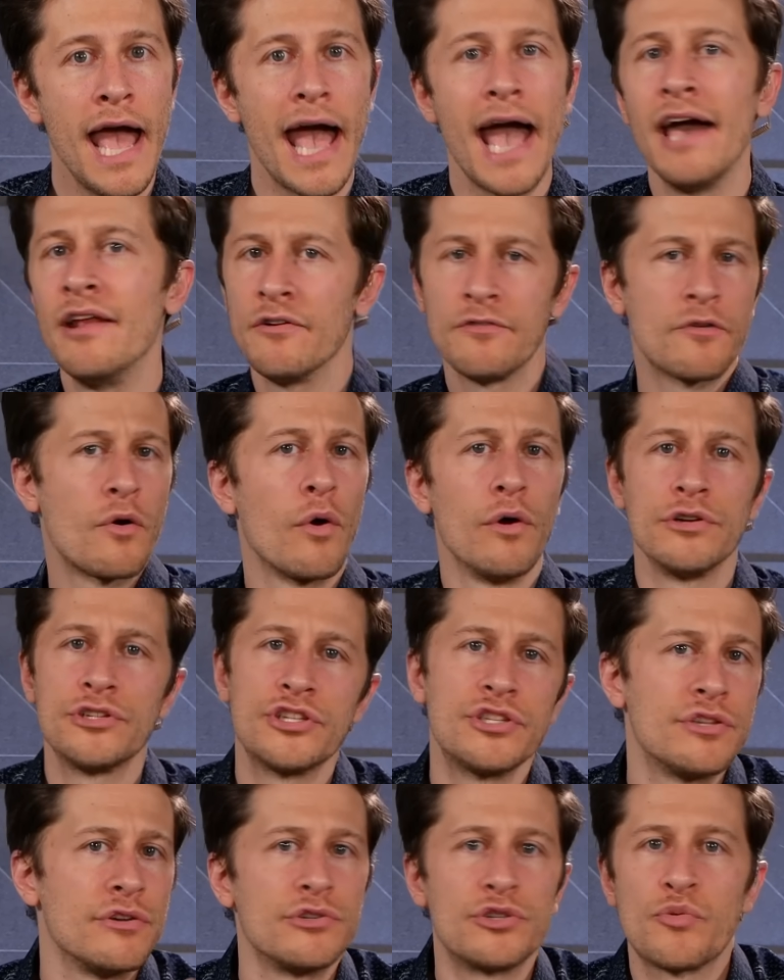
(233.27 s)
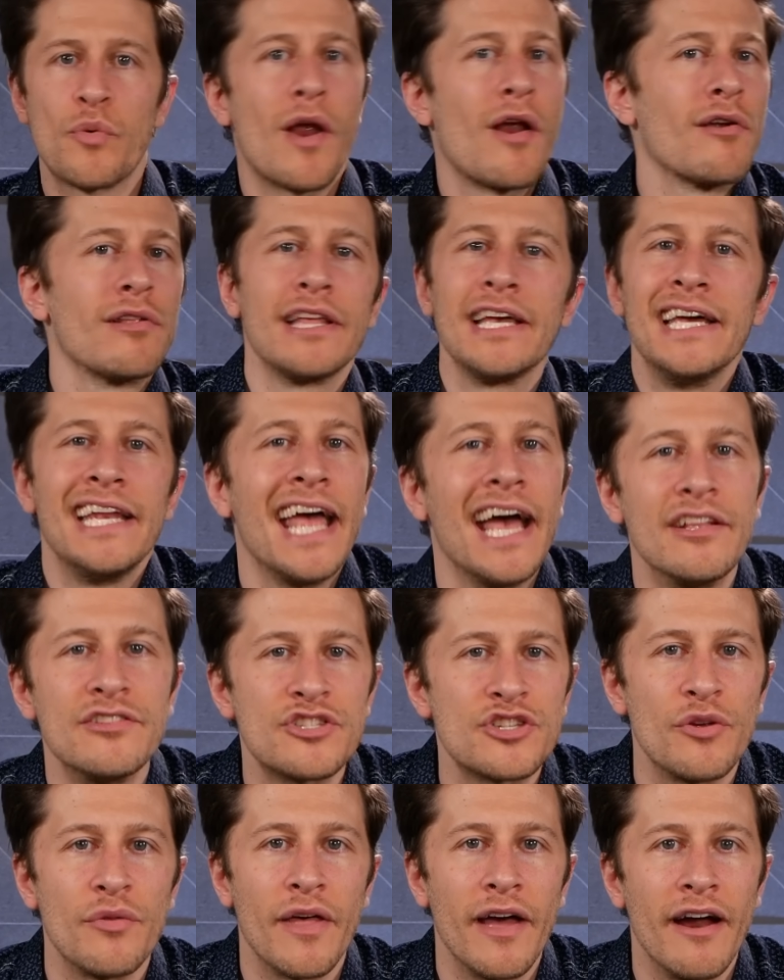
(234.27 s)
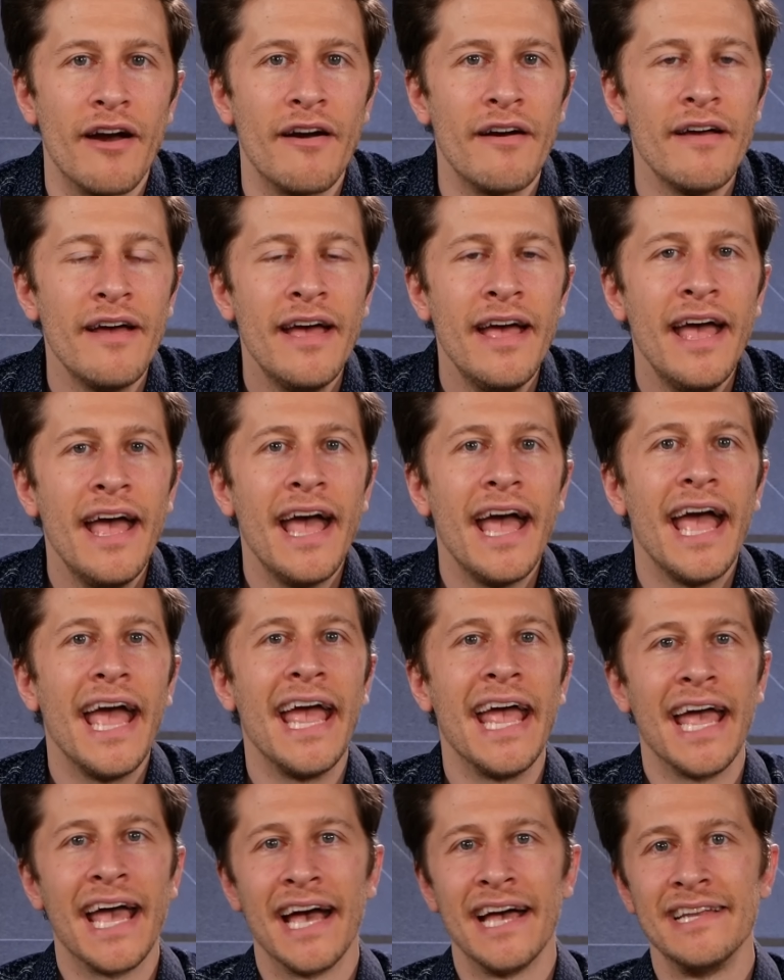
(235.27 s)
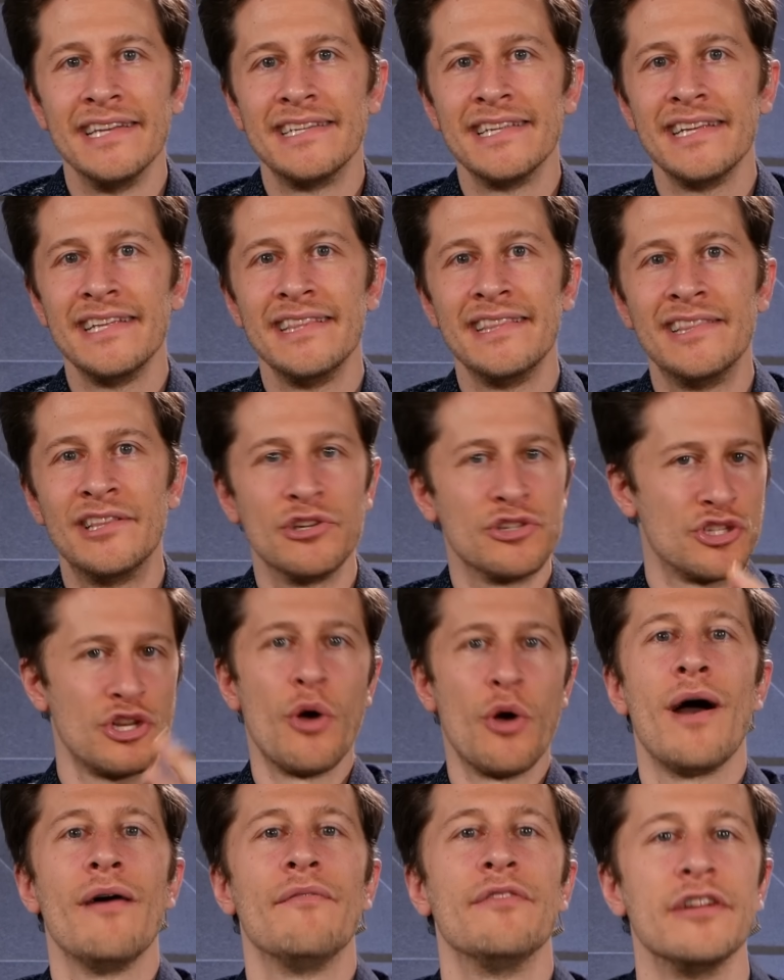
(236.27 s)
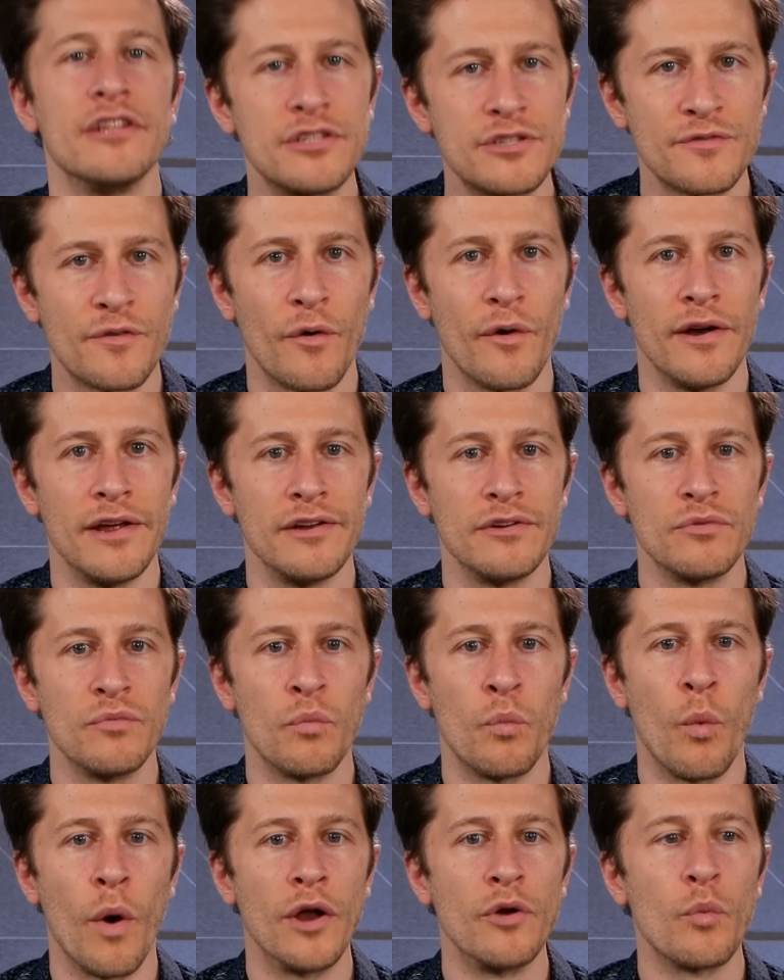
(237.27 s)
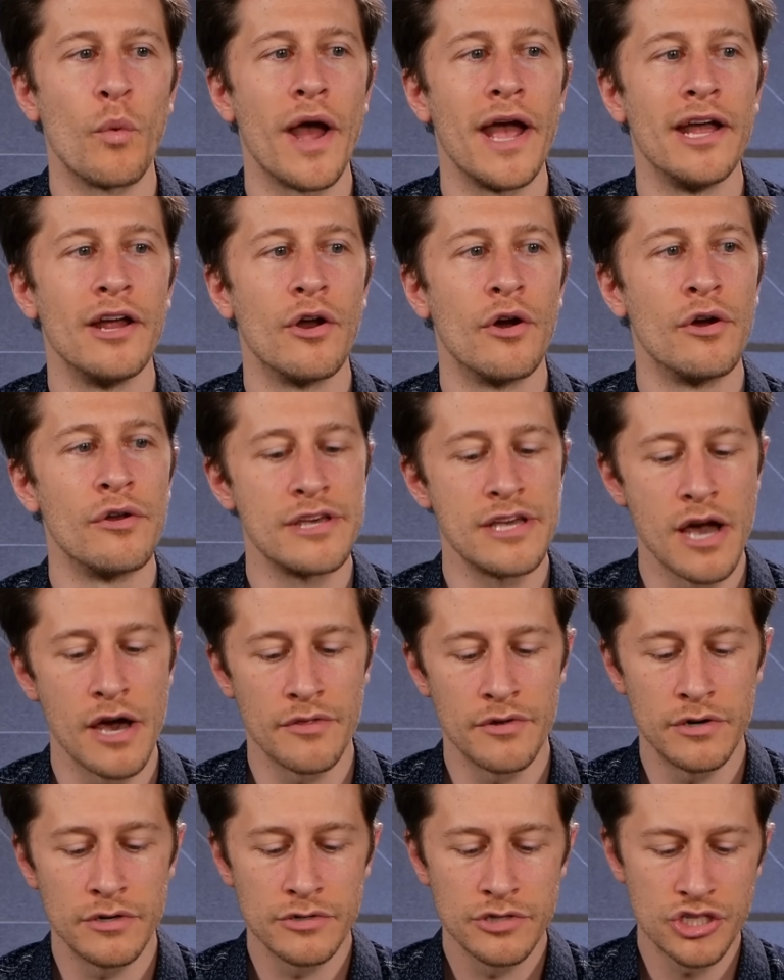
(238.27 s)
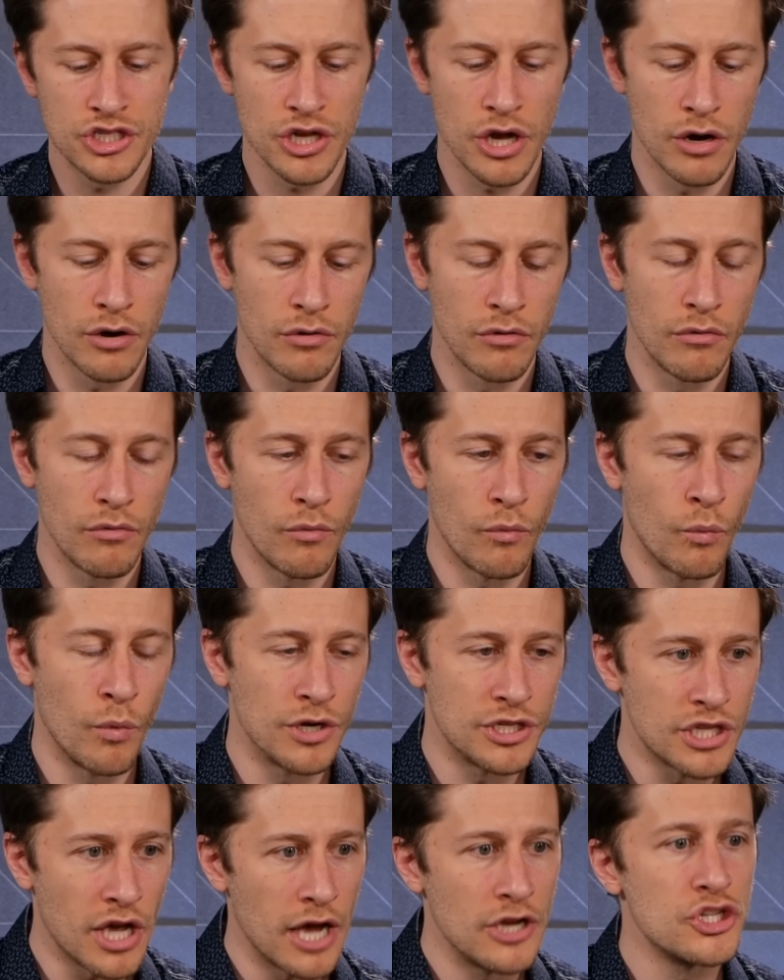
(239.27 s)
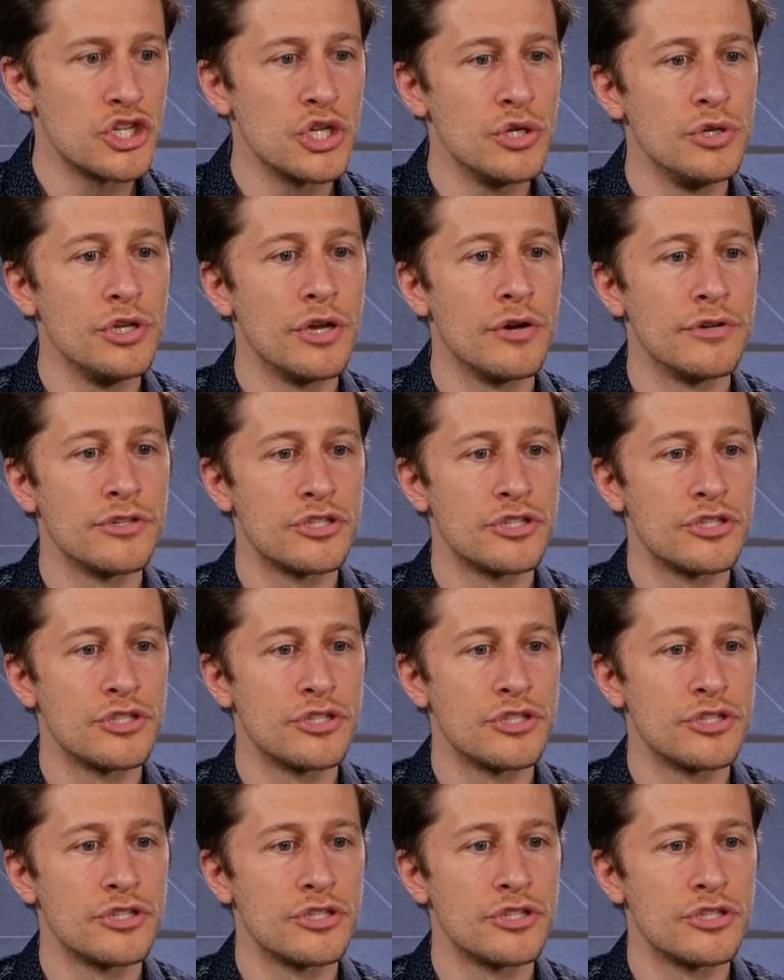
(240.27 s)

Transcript: And of course, there's rarely an answer there, and there's no evidence for it one way or the other. So, what Don Jr.